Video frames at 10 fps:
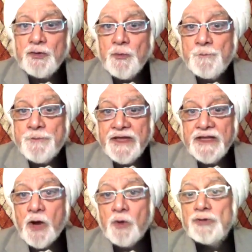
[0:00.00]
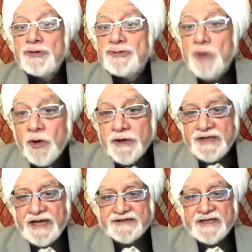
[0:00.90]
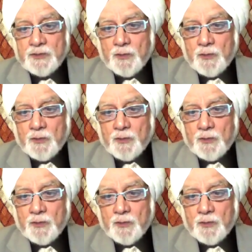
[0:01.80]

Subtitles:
to bring out your latent